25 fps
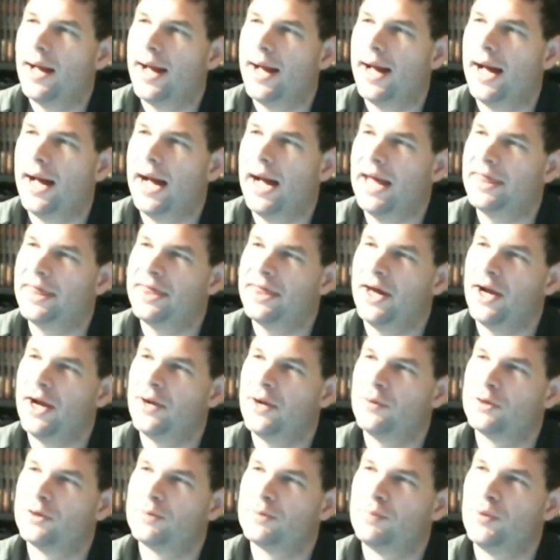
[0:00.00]
thought
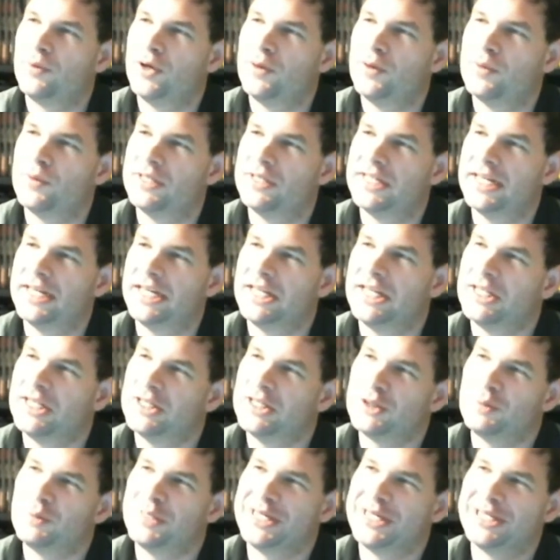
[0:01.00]
it was pretty
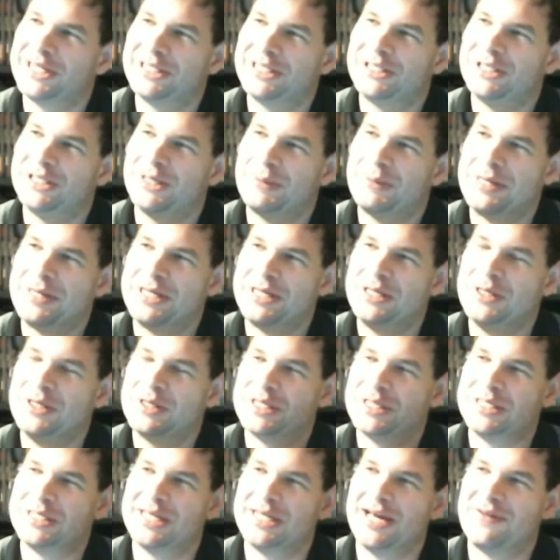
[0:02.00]
ridiculous because, you
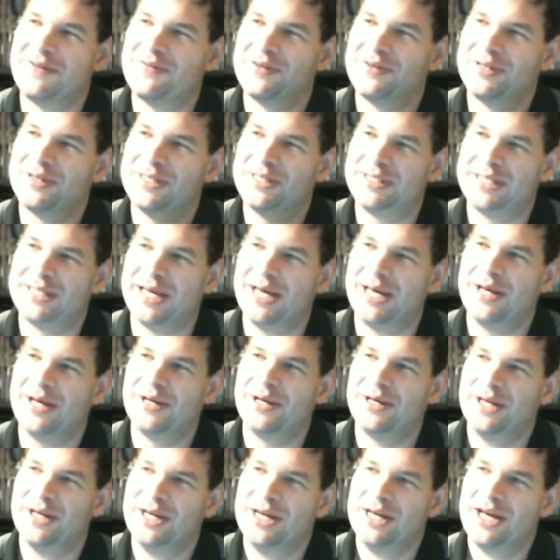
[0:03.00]
can definitely
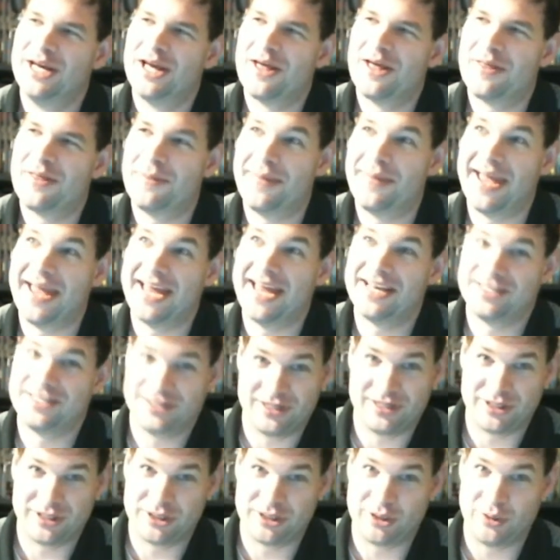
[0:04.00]
tell the man is
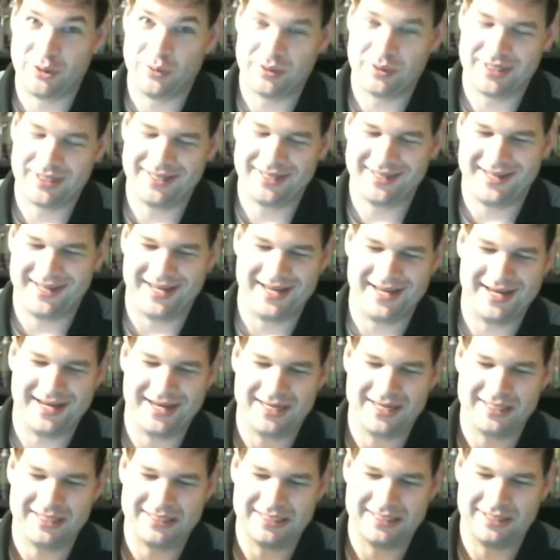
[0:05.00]
in a suit,
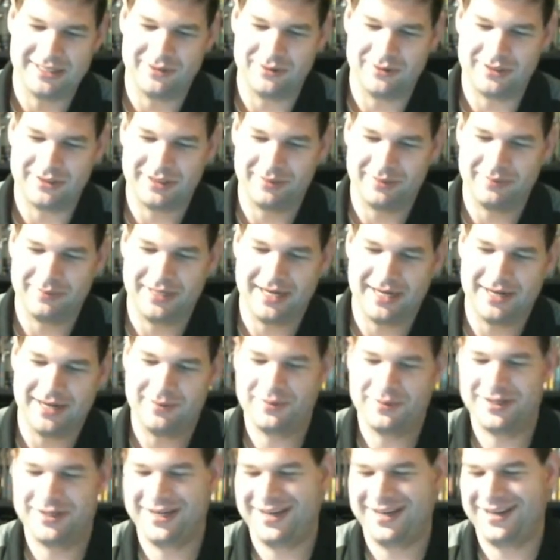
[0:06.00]
and because there was
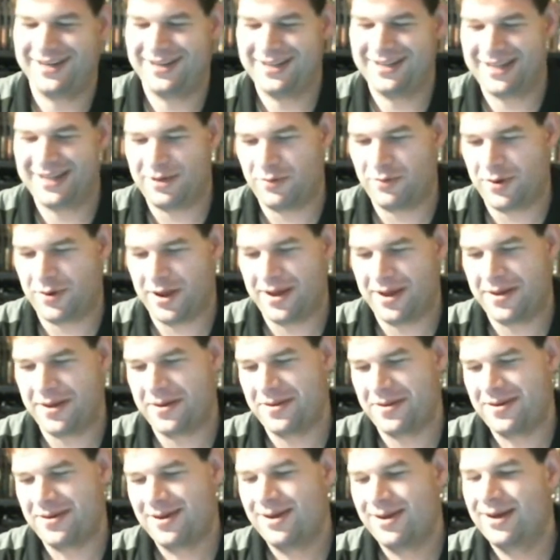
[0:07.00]
sometimes it would,
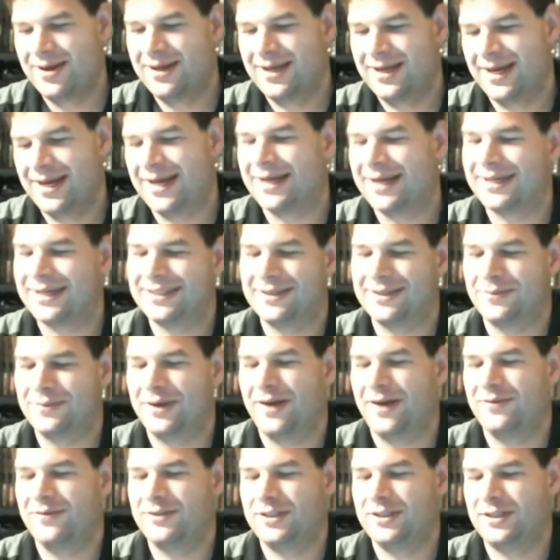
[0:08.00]

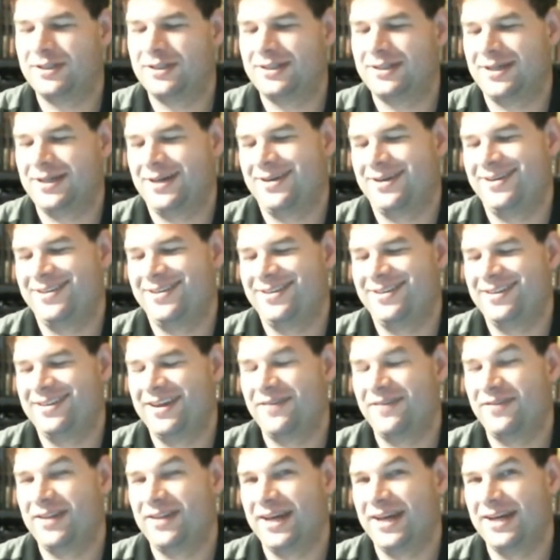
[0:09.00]
sometimes his
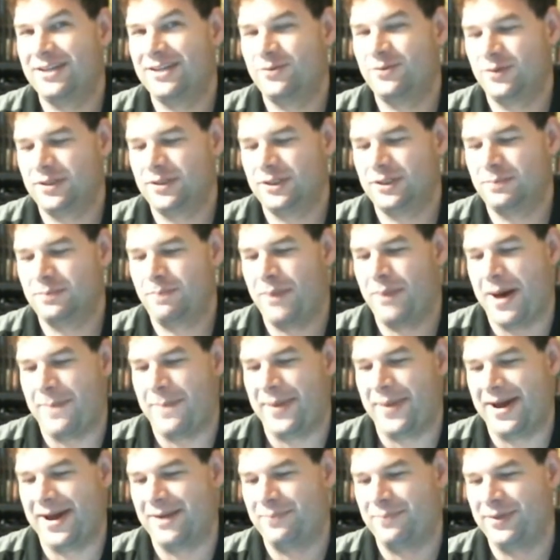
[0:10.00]
left legs would just
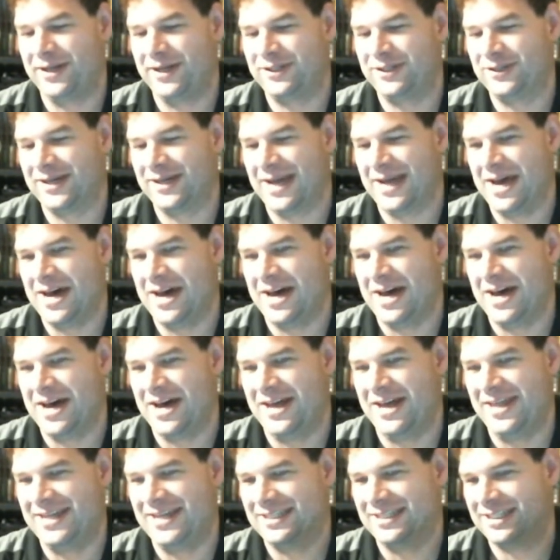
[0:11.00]
pop out of place.
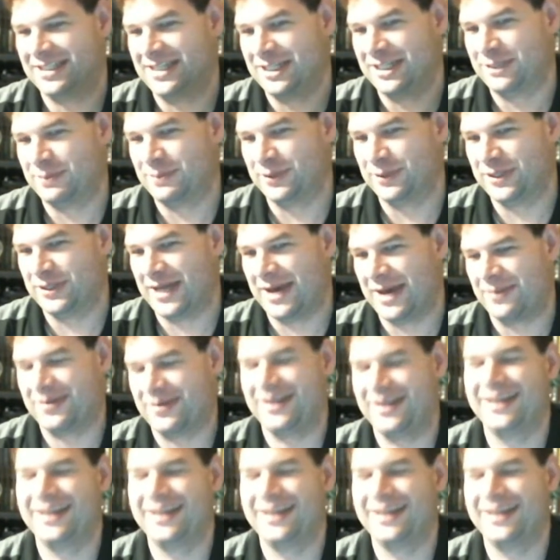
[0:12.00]
That's not supposed to happen.